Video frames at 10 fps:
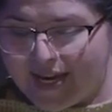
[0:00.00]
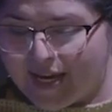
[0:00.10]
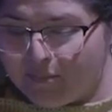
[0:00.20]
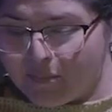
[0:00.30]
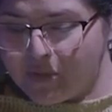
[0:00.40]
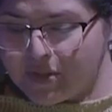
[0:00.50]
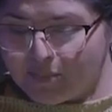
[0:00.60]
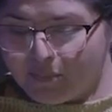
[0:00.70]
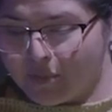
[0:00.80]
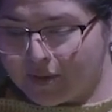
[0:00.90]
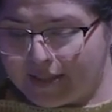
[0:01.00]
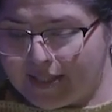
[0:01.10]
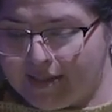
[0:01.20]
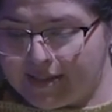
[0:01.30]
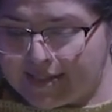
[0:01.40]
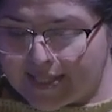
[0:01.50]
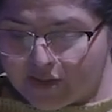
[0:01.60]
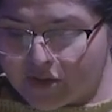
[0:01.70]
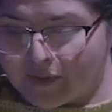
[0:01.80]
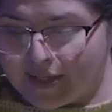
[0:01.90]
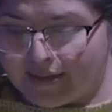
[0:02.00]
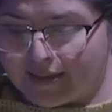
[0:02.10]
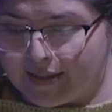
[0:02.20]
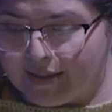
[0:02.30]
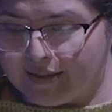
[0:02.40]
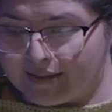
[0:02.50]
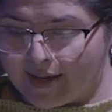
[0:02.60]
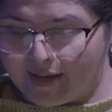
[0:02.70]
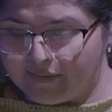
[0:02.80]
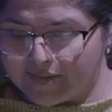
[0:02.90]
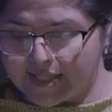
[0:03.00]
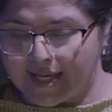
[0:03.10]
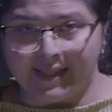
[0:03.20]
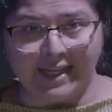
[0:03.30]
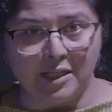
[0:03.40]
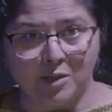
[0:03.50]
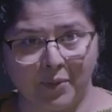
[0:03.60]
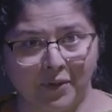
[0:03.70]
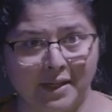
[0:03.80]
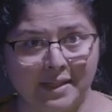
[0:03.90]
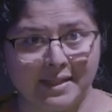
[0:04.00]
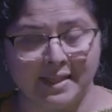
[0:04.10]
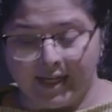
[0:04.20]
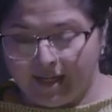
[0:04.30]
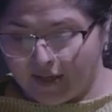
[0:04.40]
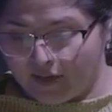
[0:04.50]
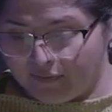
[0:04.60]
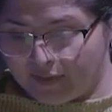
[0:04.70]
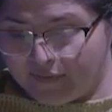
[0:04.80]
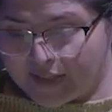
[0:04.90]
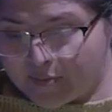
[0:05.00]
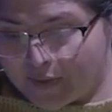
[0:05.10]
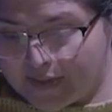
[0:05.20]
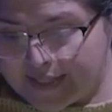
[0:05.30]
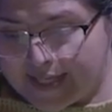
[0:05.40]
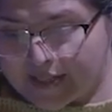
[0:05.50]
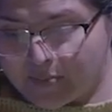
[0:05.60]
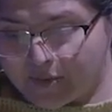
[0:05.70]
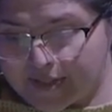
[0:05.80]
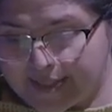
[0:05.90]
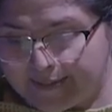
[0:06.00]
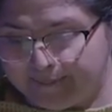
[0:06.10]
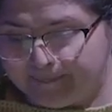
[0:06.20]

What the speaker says: and most importantly, centering the lives and the experience of lived experience experts.